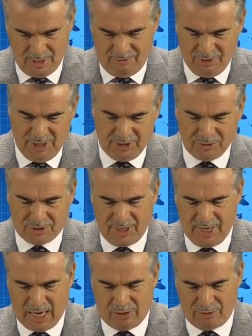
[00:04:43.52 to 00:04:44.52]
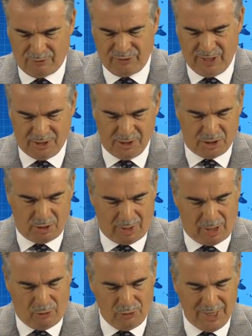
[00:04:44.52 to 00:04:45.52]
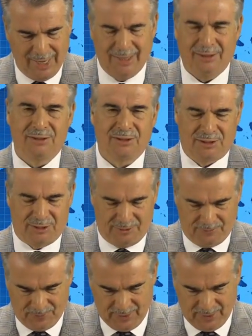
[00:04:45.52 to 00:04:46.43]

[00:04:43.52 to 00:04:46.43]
We need to take our fate into our own hands.